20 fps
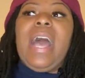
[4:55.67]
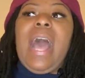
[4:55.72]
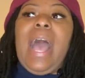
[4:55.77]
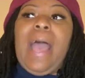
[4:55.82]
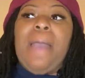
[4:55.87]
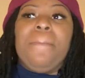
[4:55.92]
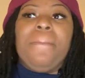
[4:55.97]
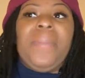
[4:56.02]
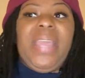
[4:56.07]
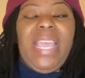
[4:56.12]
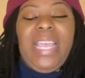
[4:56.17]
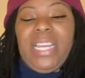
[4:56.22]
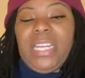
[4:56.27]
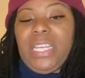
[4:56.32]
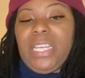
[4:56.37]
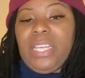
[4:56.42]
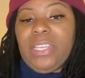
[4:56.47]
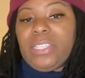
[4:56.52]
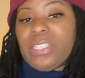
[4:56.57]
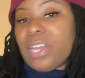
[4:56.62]
I
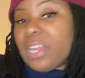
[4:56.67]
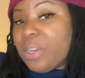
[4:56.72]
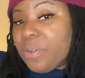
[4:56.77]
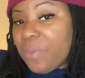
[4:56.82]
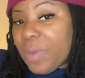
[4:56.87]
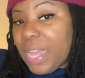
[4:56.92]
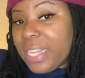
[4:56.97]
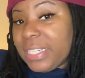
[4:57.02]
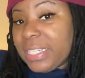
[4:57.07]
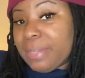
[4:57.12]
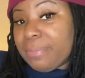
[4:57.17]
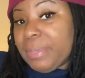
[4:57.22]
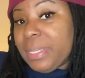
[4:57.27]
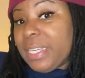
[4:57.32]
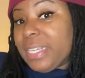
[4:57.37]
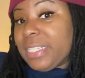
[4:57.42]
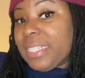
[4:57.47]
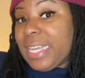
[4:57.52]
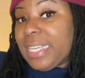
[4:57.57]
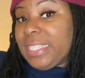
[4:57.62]
mainly started watching it
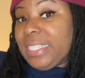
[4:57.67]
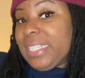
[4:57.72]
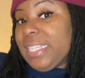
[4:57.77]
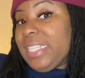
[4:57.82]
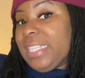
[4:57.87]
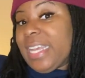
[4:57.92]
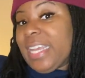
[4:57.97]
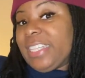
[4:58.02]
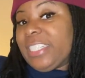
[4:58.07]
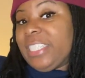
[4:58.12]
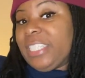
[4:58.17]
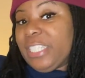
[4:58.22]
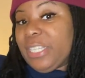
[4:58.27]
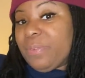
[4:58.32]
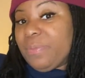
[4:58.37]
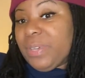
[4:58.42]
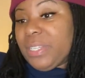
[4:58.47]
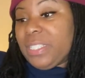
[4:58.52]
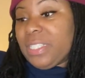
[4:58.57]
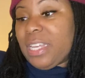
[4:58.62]
because I seen that she
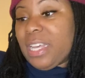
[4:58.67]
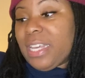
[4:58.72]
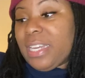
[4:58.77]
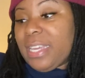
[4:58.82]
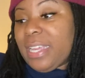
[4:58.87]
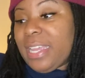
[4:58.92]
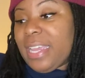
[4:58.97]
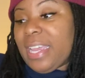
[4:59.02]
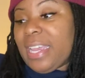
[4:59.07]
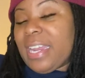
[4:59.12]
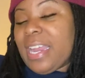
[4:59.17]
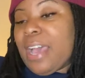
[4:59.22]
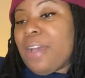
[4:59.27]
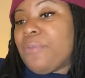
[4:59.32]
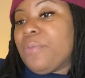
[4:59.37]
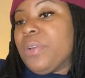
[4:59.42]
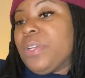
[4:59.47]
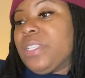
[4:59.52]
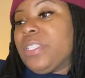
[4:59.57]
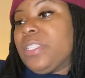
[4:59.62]
was on it and I
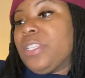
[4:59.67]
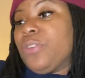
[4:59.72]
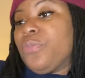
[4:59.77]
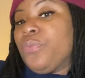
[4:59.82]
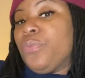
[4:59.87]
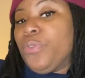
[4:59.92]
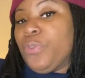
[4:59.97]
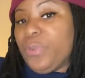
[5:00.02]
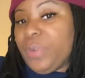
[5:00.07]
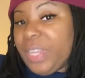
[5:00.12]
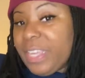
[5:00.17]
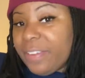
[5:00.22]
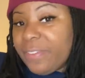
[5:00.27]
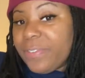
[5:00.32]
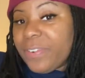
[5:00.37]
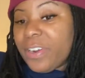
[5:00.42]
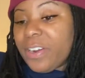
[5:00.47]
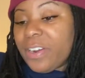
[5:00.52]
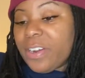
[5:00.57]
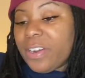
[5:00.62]
was rooting
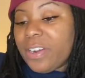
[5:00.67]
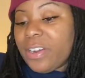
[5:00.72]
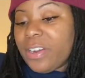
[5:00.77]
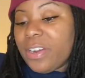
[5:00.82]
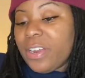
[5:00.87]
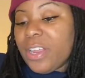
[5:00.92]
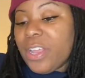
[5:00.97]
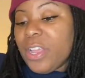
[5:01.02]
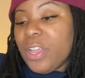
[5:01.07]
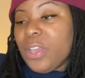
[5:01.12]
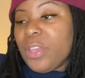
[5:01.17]
for her